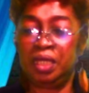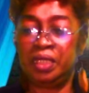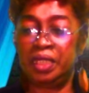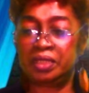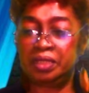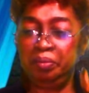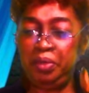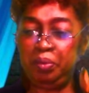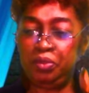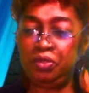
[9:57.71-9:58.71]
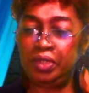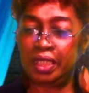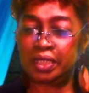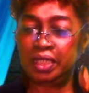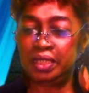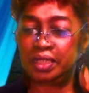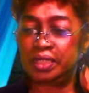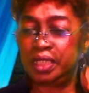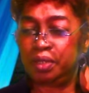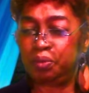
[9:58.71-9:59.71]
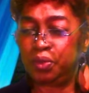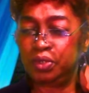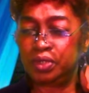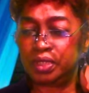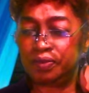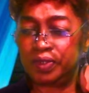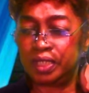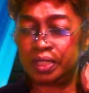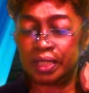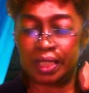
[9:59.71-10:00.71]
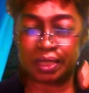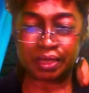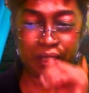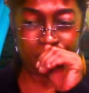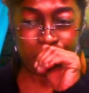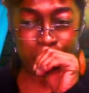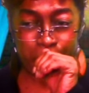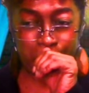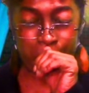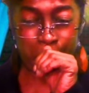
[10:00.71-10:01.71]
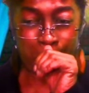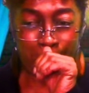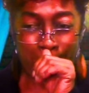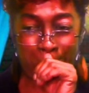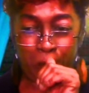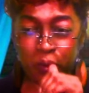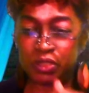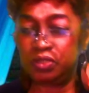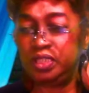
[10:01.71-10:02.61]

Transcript: Now, some people do not think that they are worthy of anything. Like I said, of other than, you know, what you